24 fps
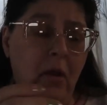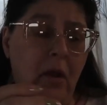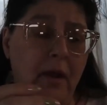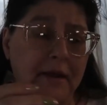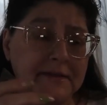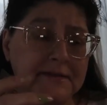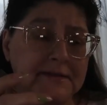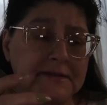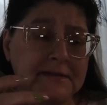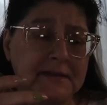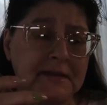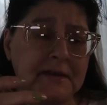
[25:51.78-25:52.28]

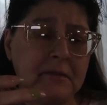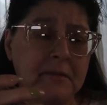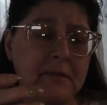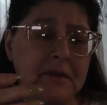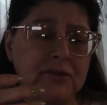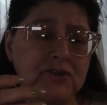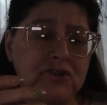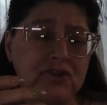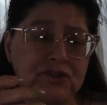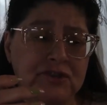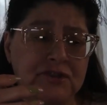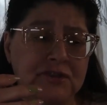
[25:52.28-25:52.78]
hot
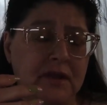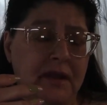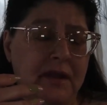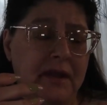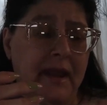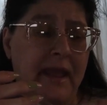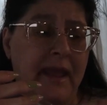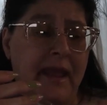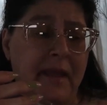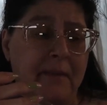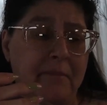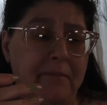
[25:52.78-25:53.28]
cinnamon, just
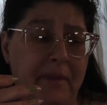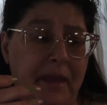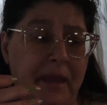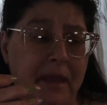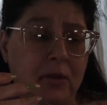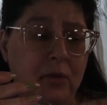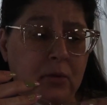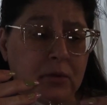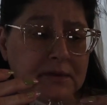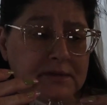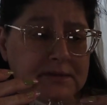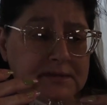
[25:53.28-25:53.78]
not a
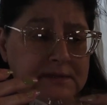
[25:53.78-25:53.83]
bakery